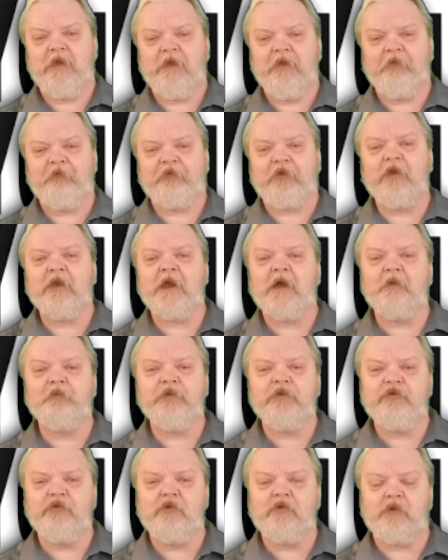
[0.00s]
It's going to help
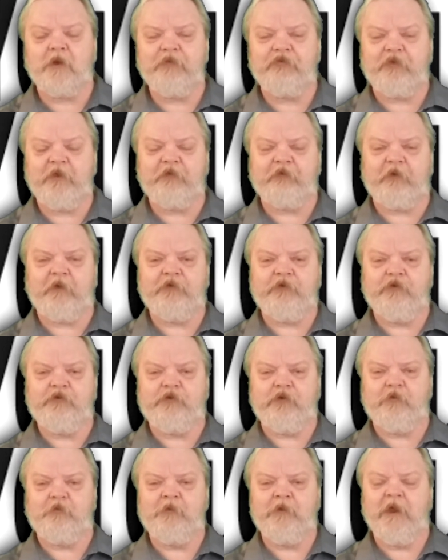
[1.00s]
you do great things on
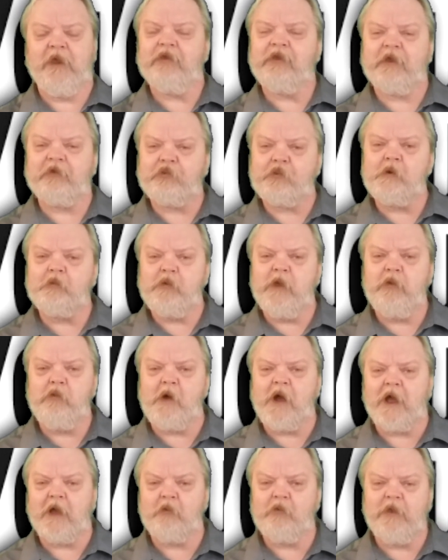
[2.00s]
YouTube. And that's what we
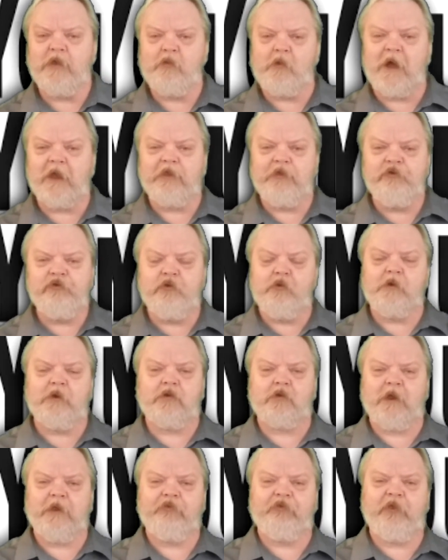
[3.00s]
want. We want you doing
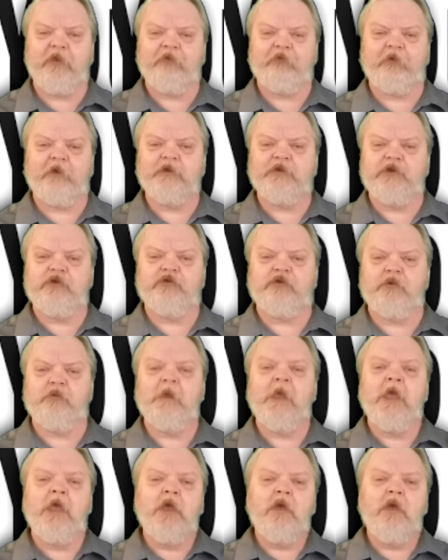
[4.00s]
great things on YouTube.